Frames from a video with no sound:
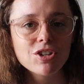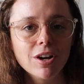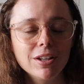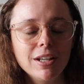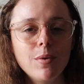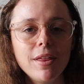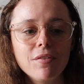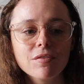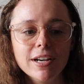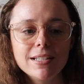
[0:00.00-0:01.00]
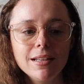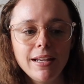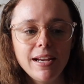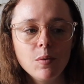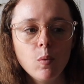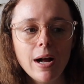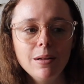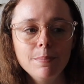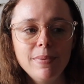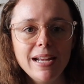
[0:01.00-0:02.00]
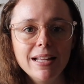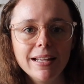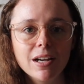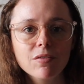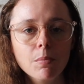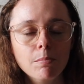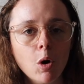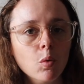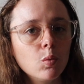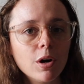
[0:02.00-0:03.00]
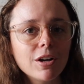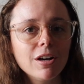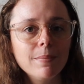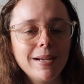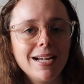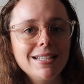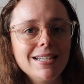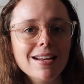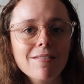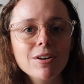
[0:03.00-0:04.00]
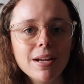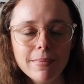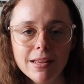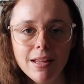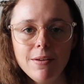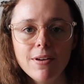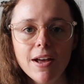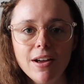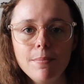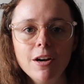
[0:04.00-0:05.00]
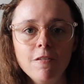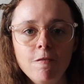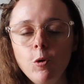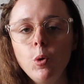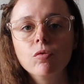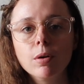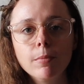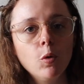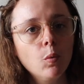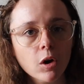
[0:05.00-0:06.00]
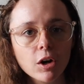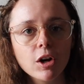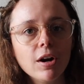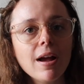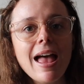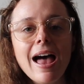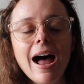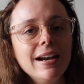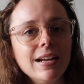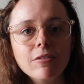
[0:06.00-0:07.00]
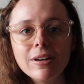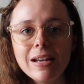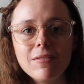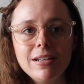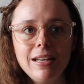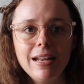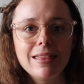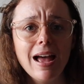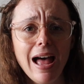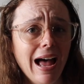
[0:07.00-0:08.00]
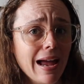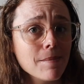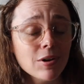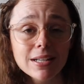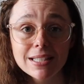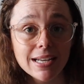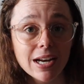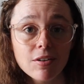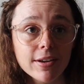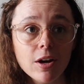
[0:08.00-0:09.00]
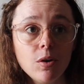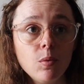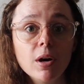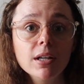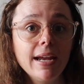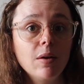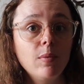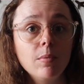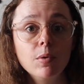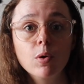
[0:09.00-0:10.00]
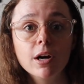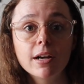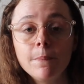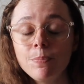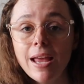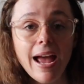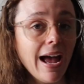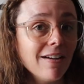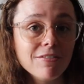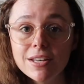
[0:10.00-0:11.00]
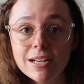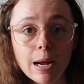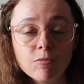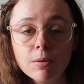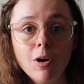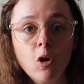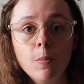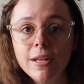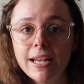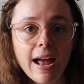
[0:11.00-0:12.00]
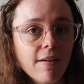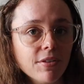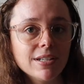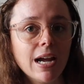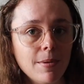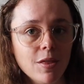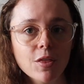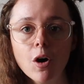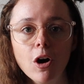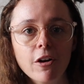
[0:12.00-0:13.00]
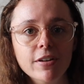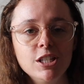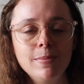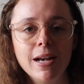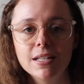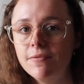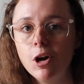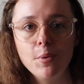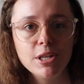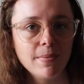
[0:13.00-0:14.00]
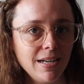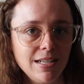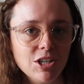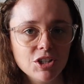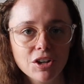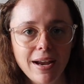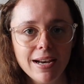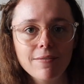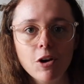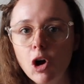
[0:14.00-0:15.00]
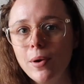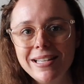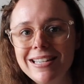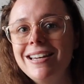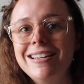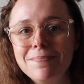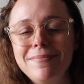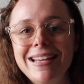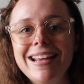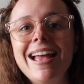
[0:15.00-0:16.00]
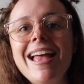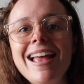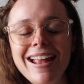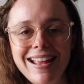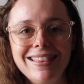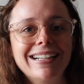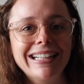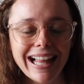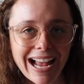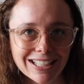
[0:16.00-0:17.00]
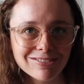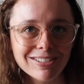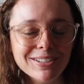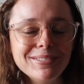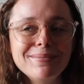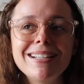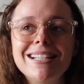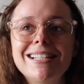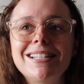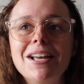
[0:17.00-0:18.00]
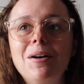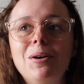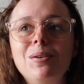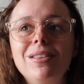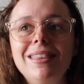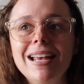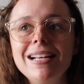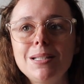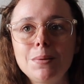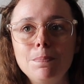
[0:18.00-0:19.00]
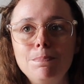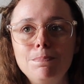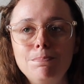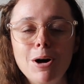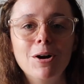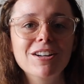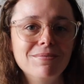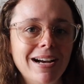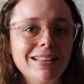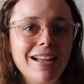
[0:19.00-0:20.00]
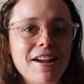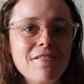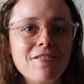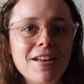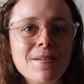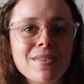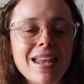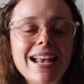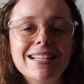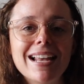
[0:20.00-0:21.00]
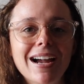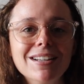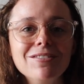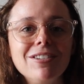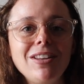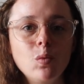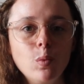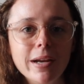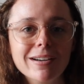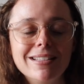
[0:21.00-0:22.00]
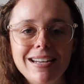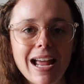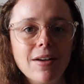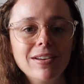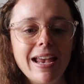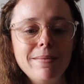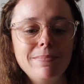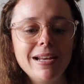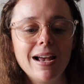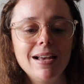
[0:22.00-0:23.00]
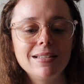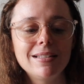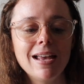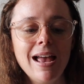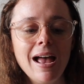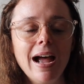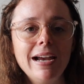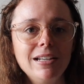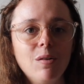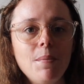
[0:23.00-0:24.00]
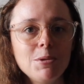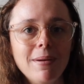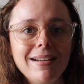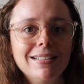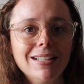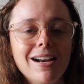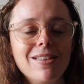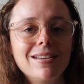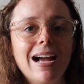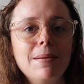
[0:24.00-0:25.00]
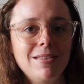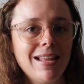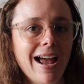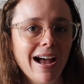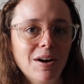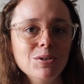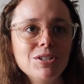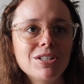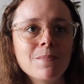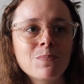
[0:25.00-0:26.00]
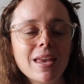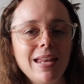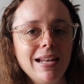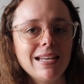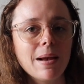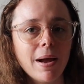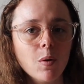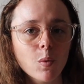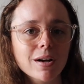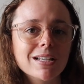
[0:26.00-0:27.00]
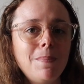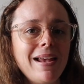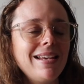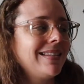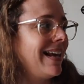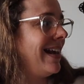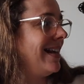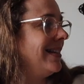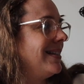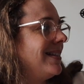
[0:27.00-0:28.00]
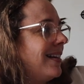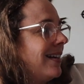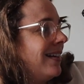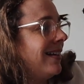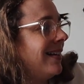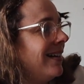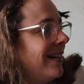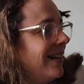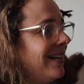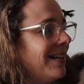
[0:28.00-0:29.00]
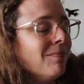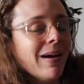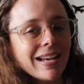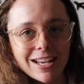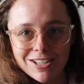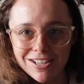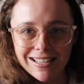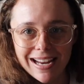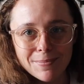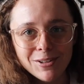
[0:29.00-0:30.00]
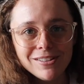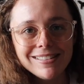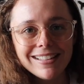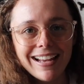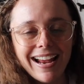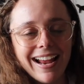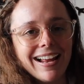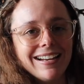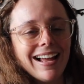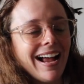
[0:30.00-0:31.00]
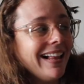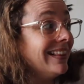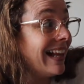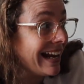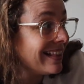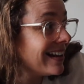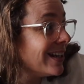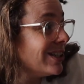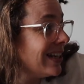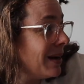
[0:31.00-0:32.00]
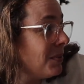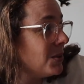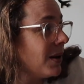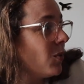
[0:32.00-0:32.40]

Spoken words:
struggling with recently while being like a remote worker, because never in my life have I been a full remote worker. I never even did like the hybrid scenario where like we would work half the time from home and like half the time in the office because I've always been a teacher and I've always needed to be in the classroom. So this part of my life is kind of really weird to navigate because I know I'm spending a lot of the time in the house and it's like my workspace is my kitchen table. And I like the kitchen table as my